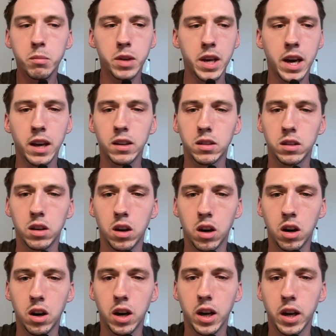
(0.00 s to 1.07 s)
But yeah,
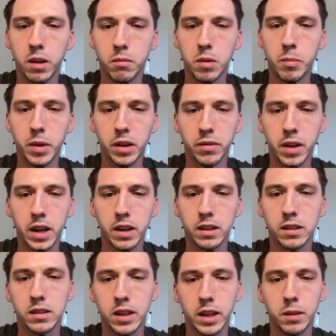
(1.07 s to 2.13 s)
I'm a big fan of
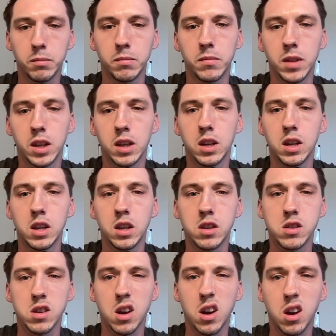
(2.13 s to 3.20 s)
this team,
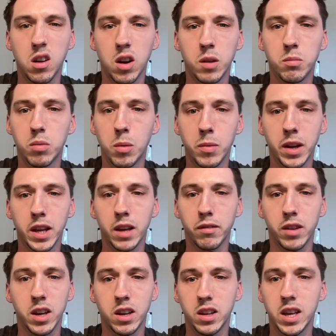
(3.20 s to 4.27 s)
so I'd probably
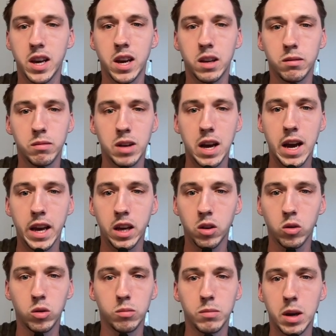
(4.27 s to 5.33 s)
give it 8
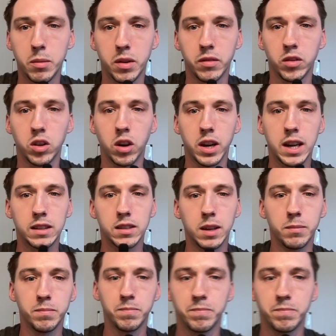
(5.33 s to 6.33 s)
or maybe even 9 out of 10.